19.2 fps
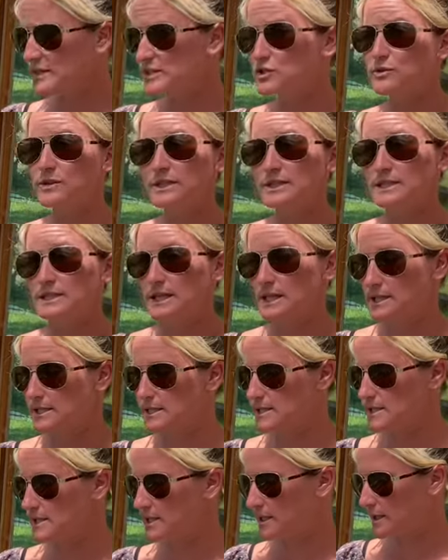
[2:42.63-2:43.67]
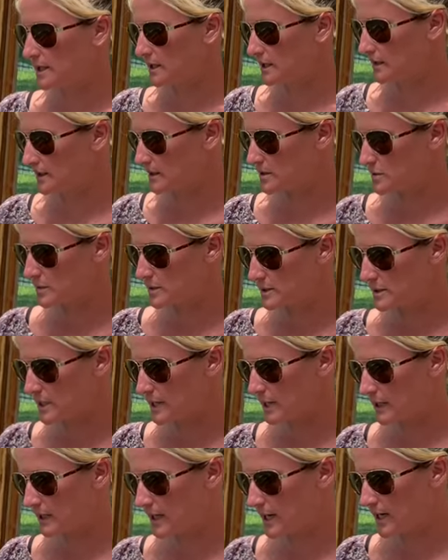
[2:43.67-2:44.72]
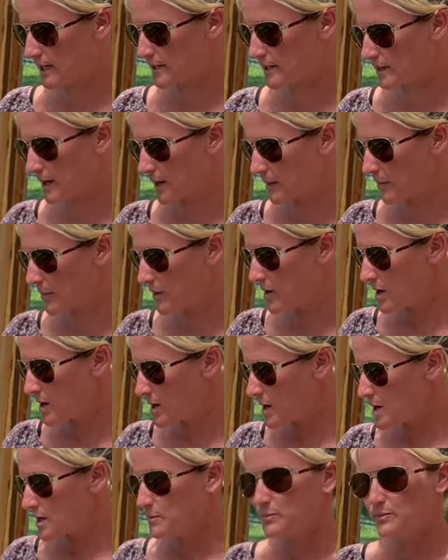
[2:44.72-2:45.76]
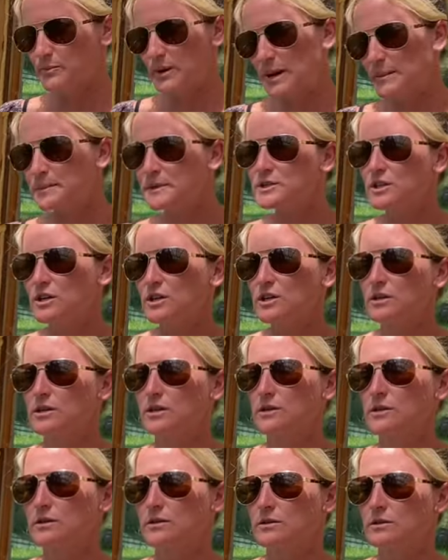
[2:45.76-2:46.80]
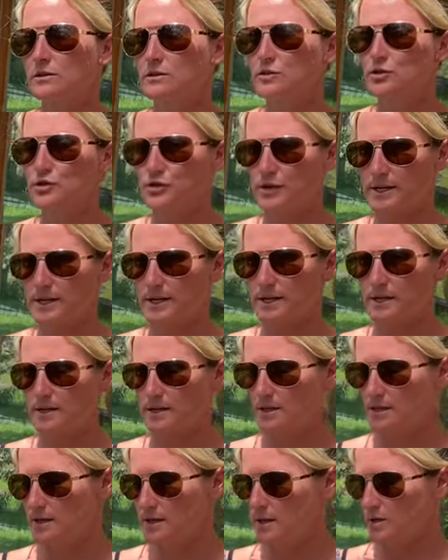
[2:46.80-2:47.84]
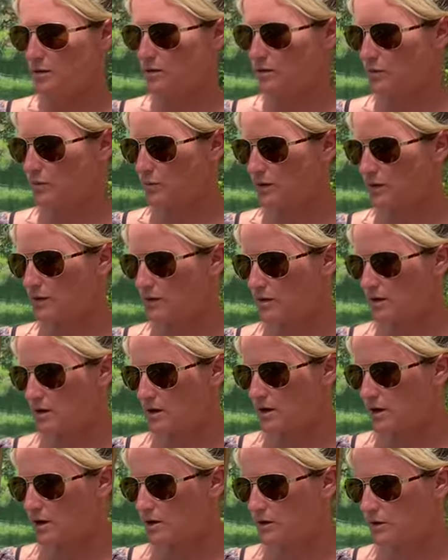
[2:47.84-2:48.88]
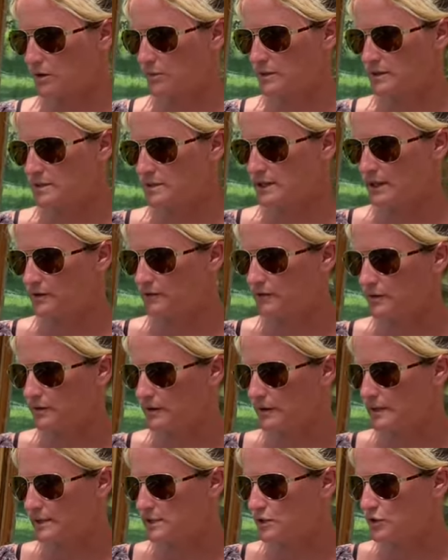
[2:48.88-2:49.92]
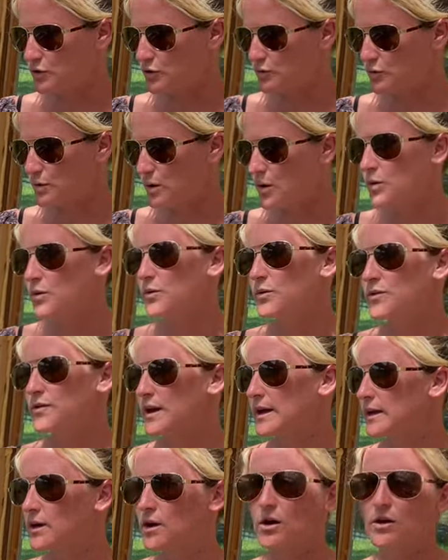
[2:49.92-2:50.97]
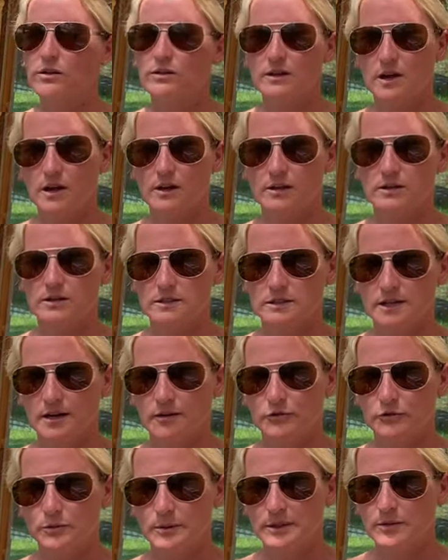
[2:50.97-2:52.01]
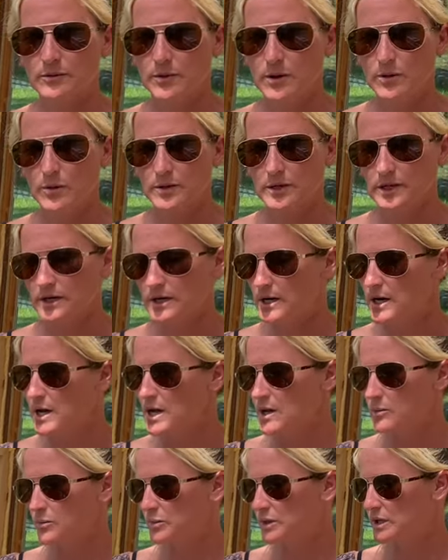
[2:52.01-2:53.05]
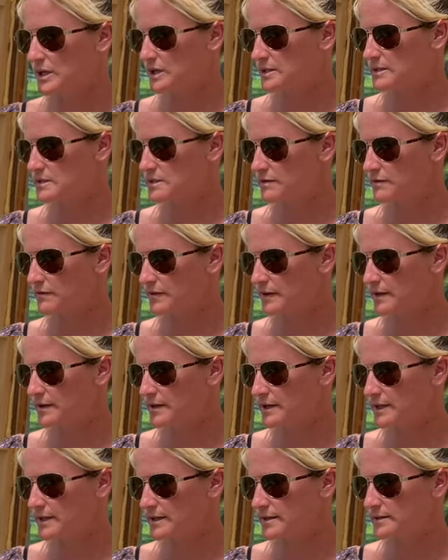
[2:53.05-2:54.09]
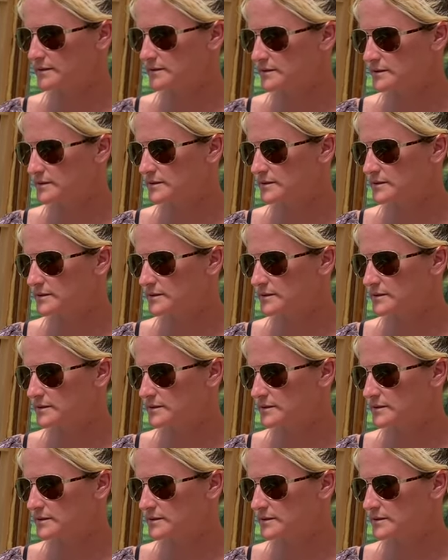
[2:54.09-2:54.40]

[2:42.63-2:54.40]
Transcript: I do need to get a stick in on this one to kind of guide it up. Peppers are a little tricky. They're one of the harder ones I feel like to grow than all the other stuff we grow here, because they're very,